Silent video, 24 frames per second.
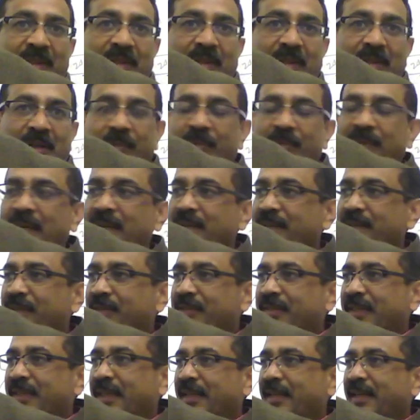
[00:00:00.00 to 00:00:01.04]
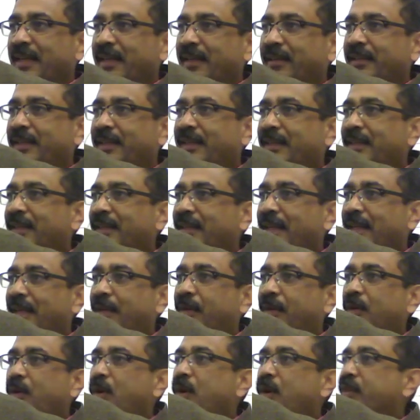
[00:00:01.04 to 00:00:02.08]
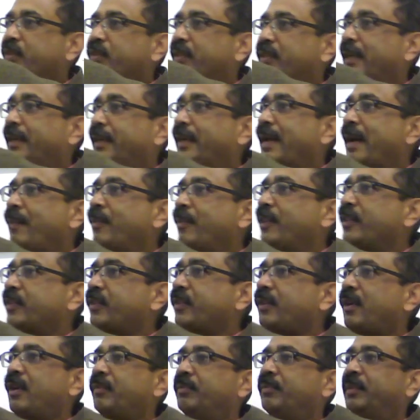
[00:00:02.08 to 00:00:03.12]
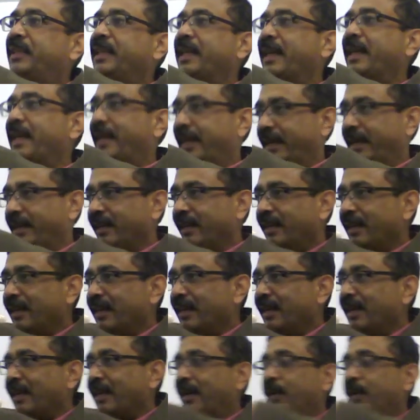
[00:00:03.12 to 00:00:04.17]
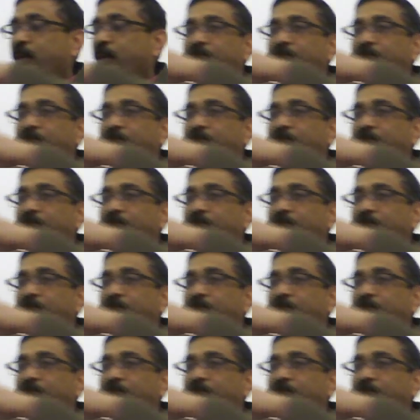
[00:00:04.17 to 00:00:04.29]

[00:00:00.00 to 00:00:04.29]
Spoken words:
of the skin and can cause the damage of DNA. And